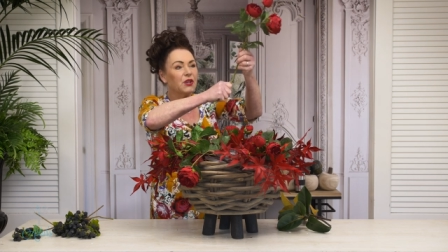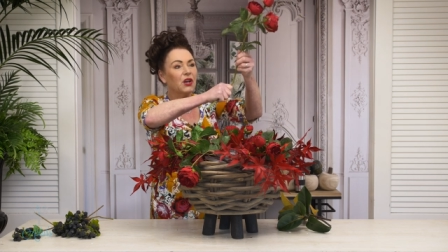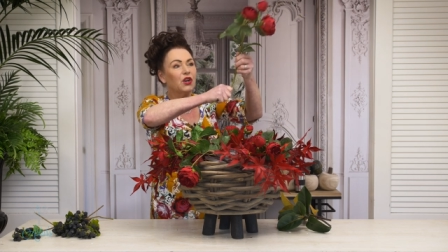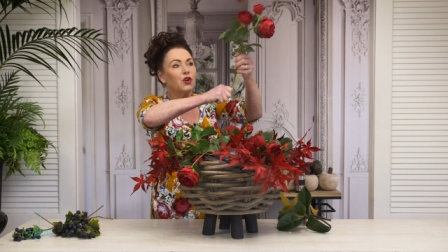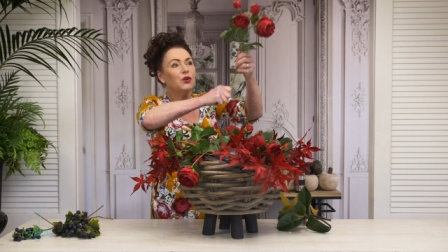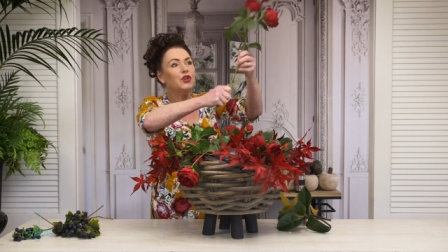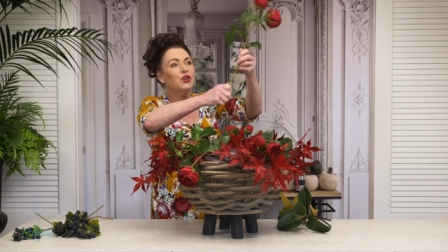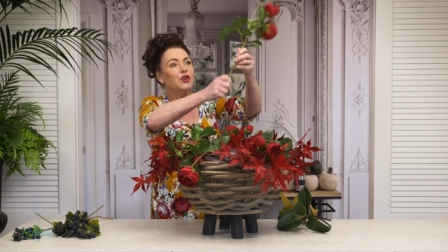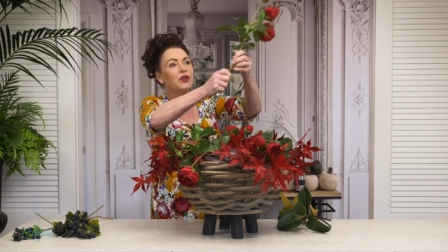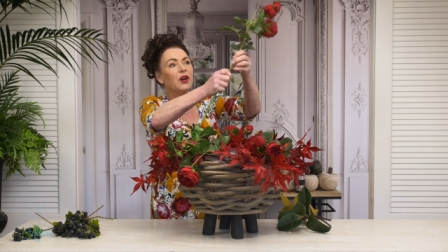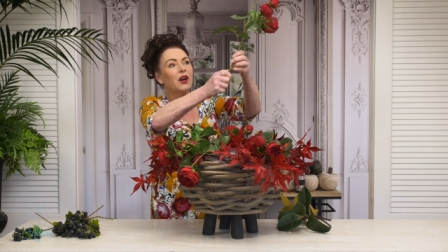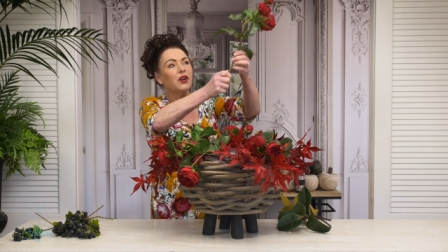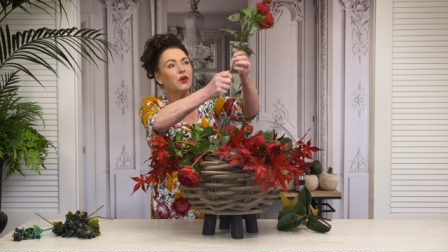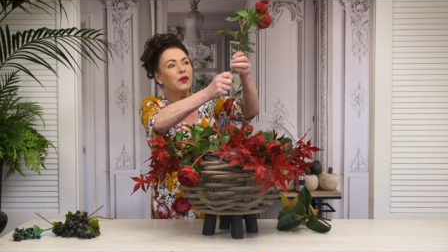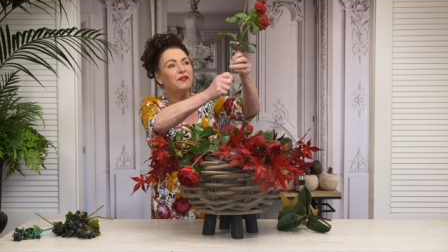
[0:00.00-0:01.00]
I could
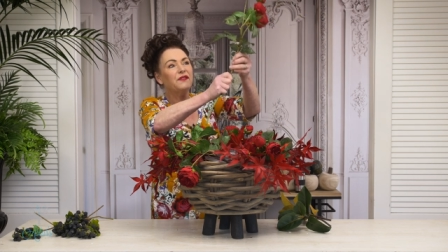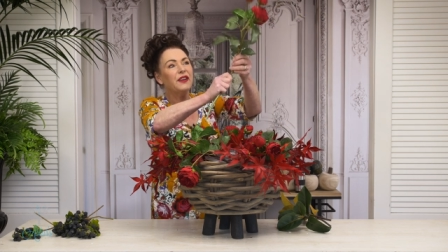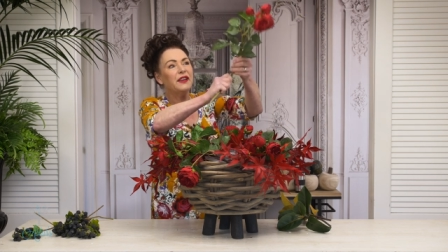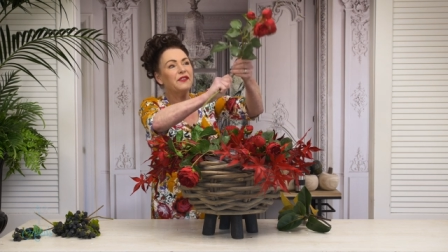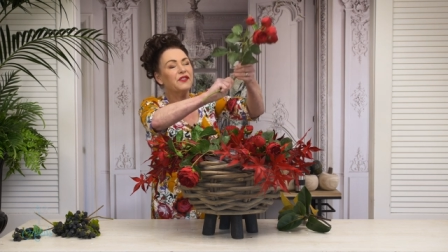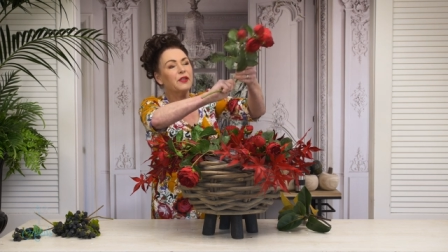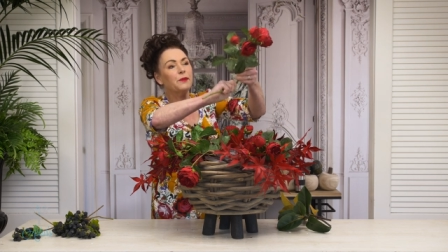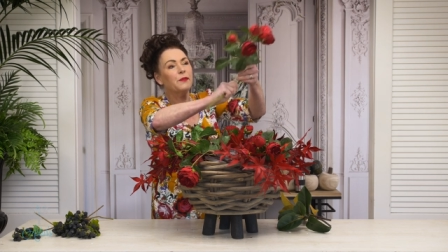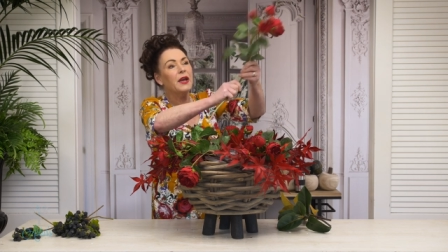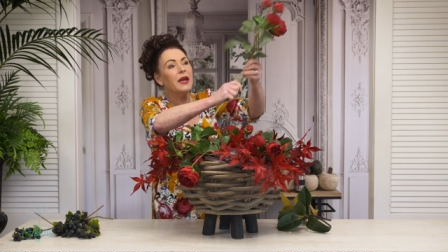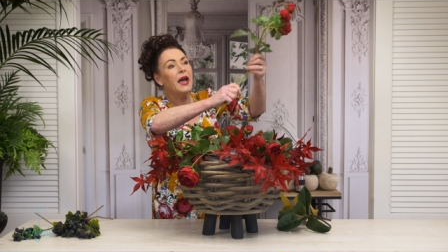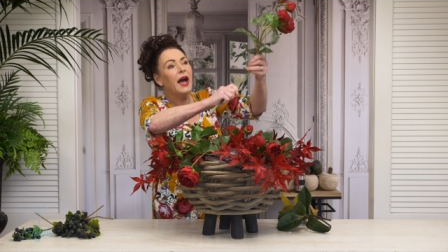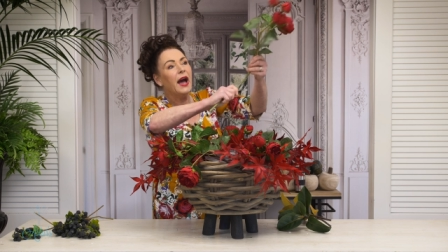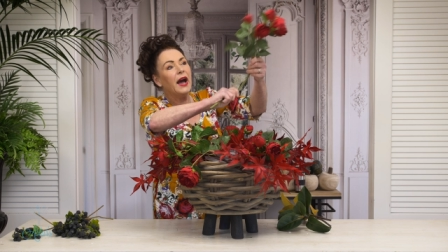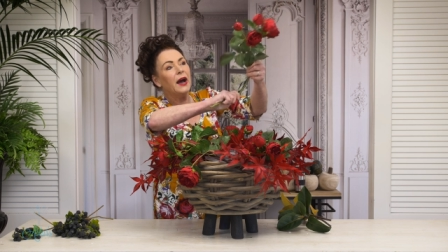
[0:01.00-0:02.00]
I could have left them
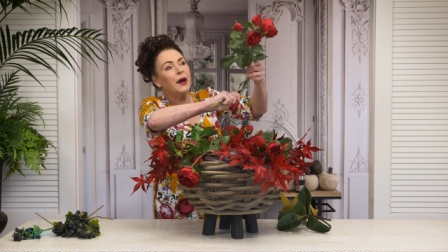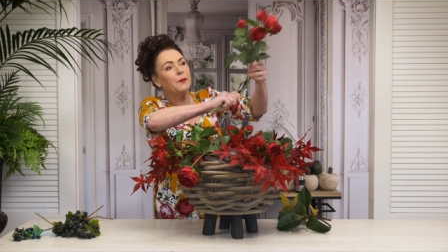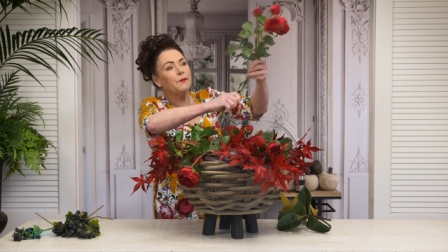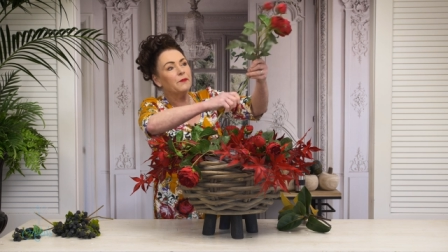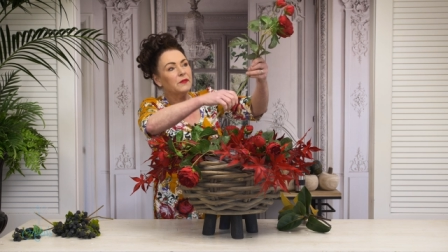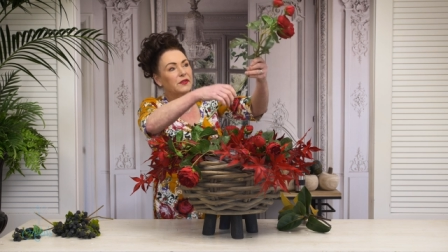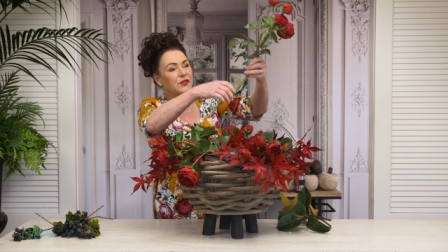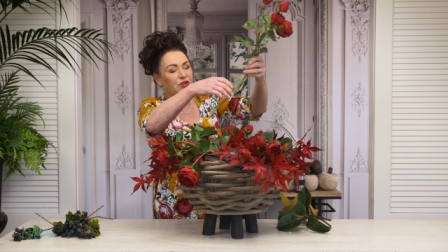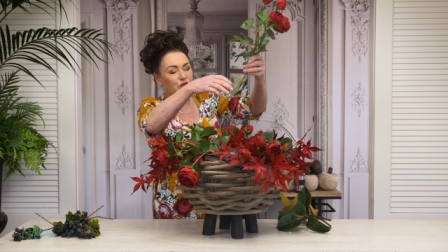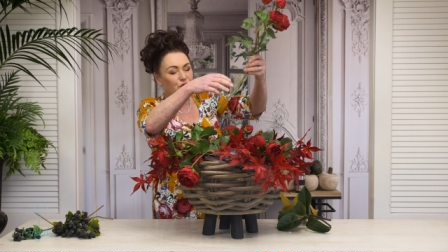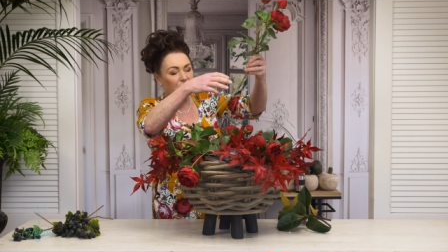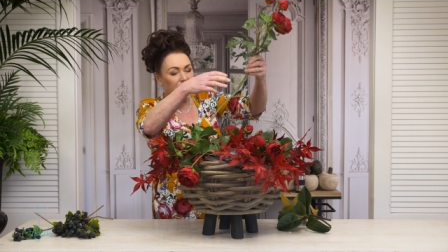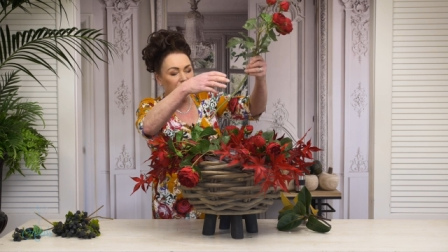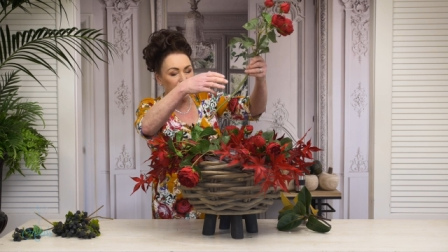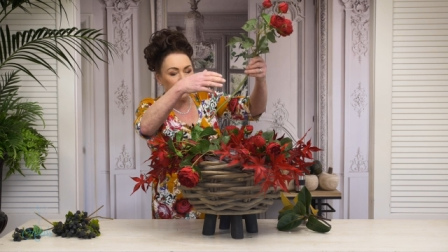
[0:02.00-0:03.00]
um,
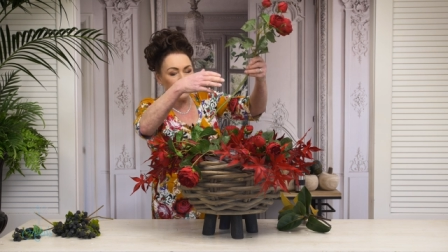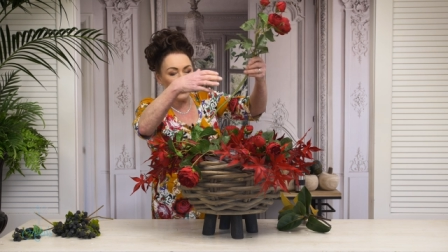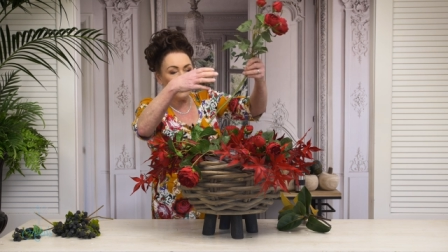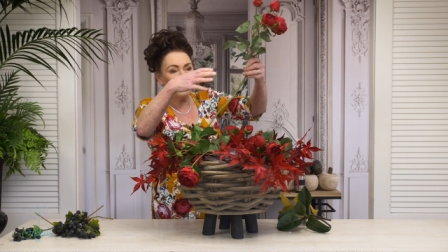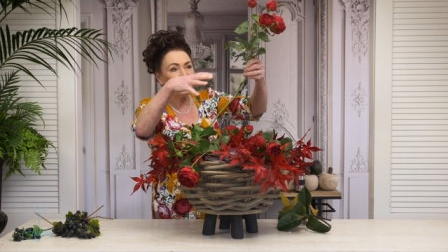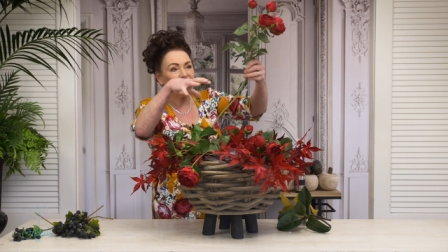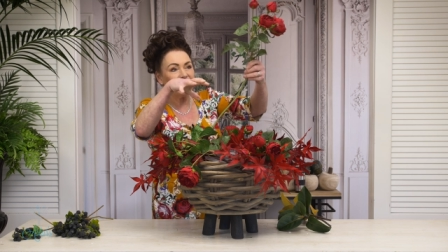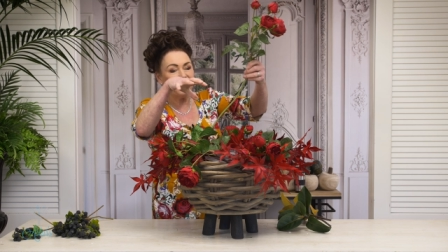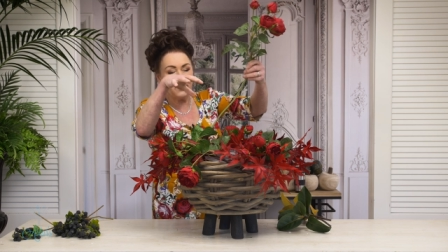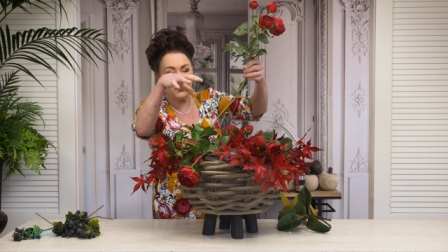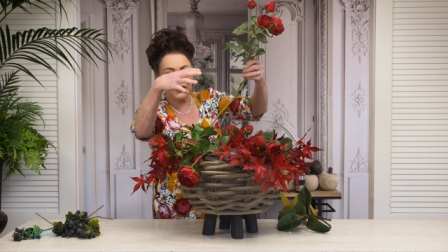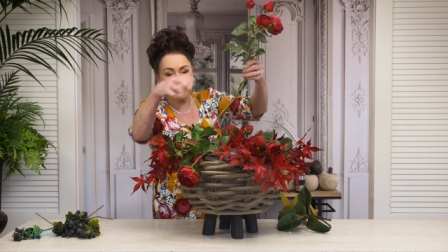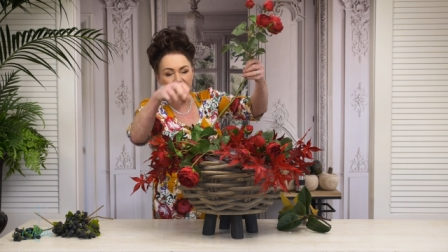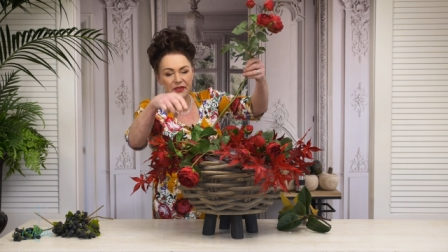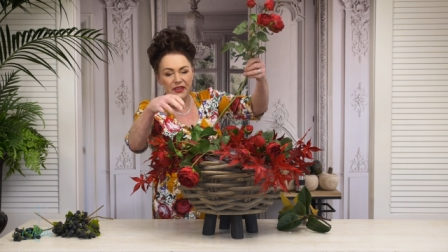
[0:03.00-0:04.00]
straight, but I just feel
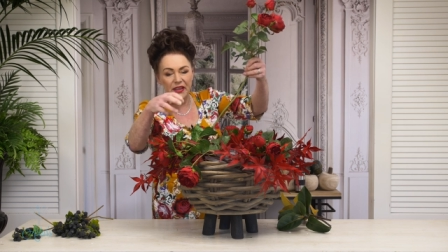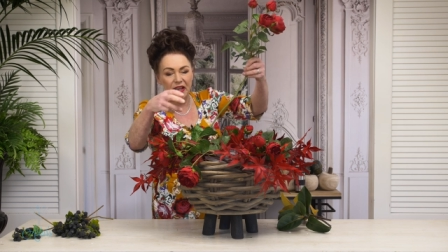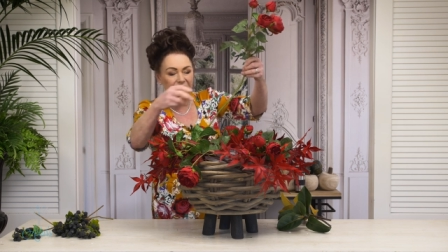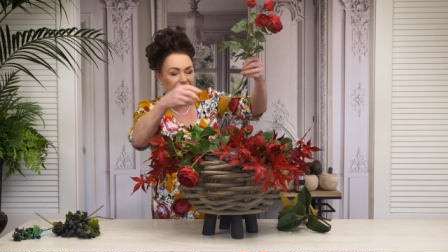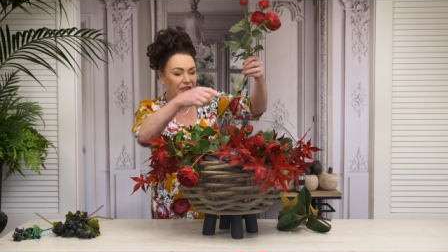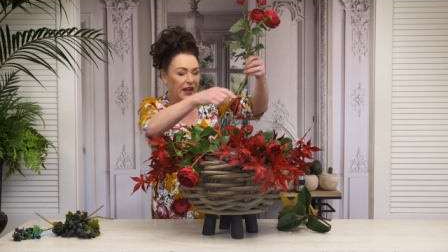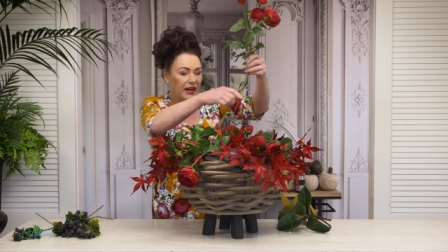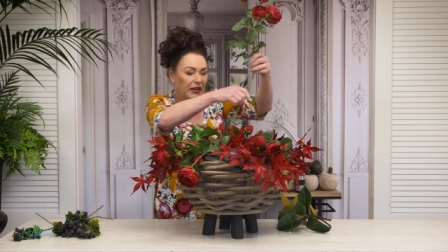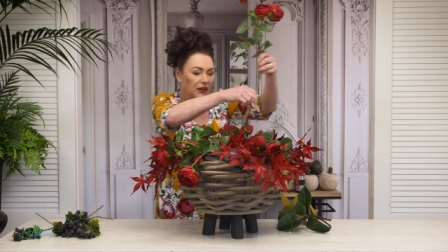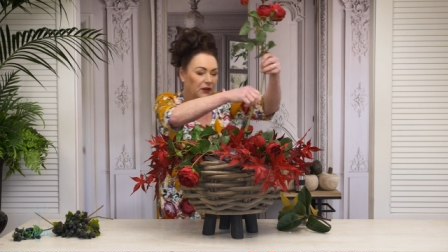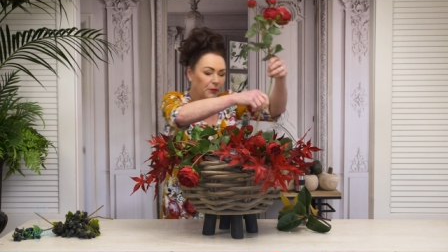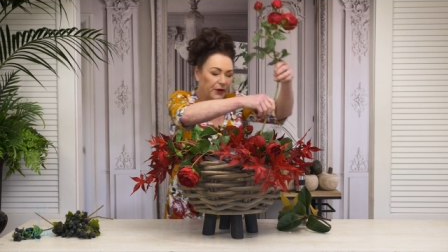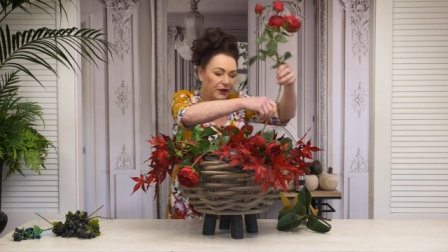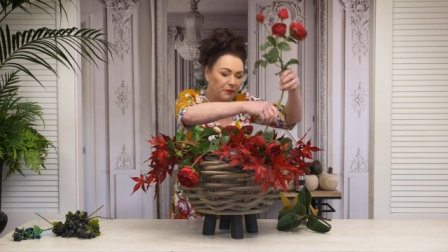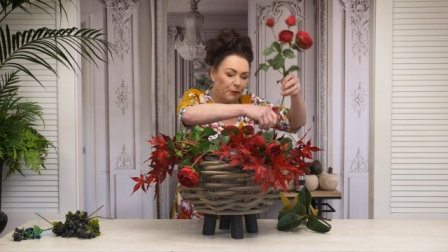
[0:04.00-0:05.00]
that, that that little
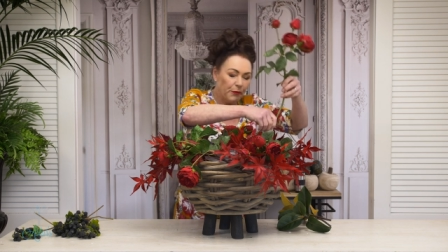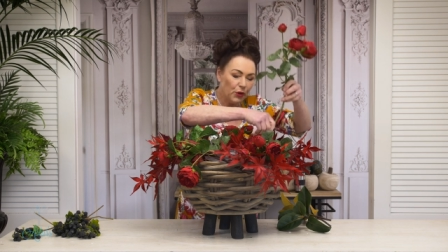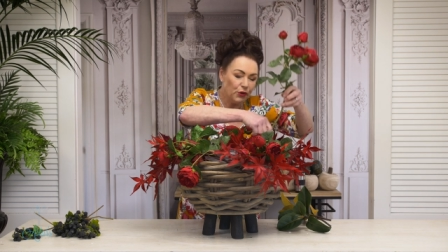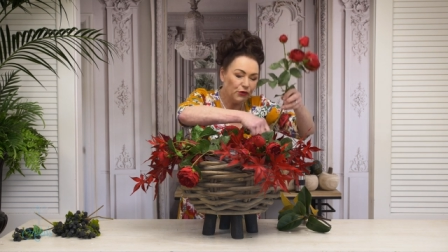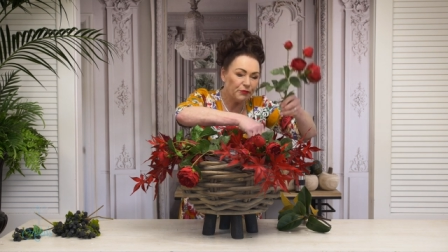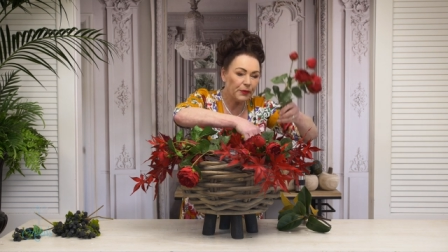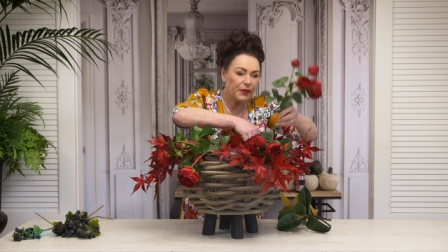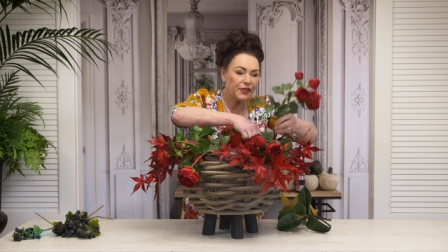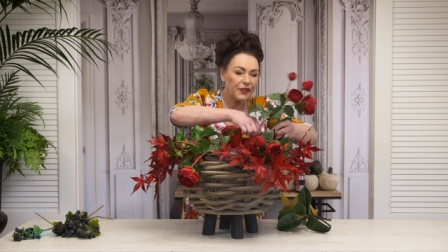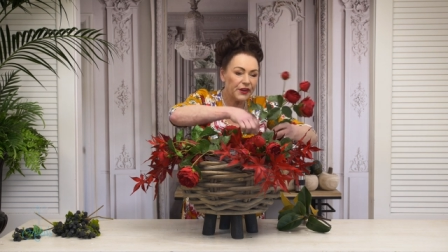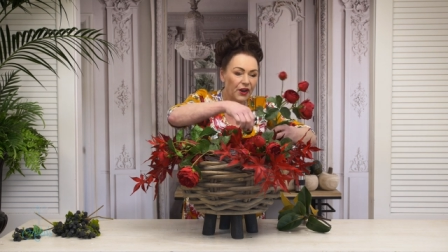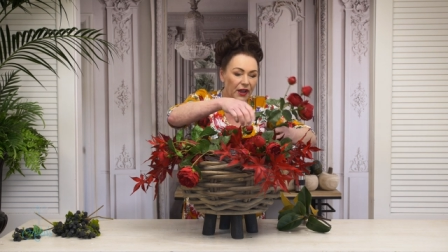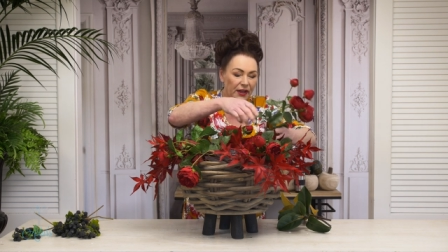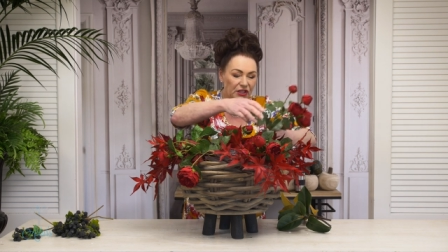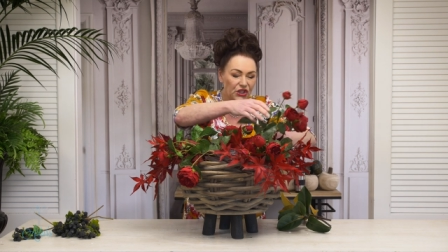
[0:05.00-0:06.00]
bit of movement that
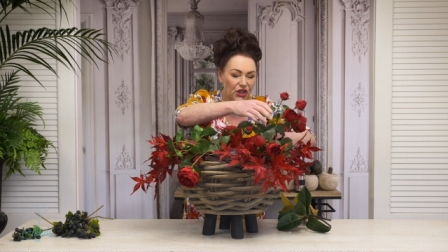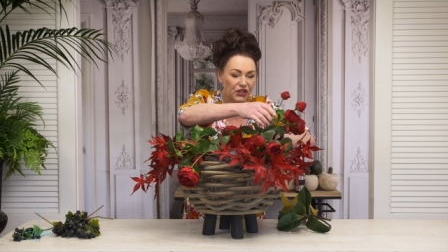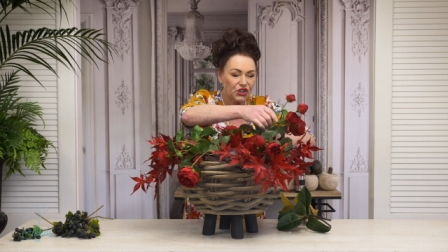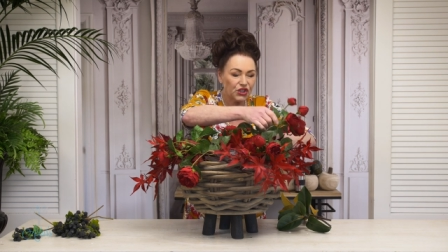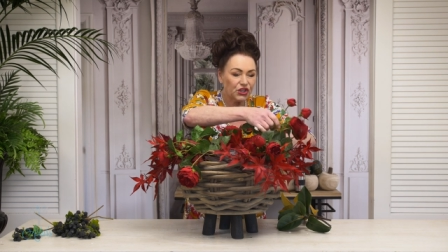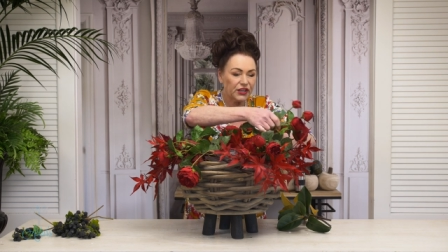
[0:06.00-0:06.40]
I uh,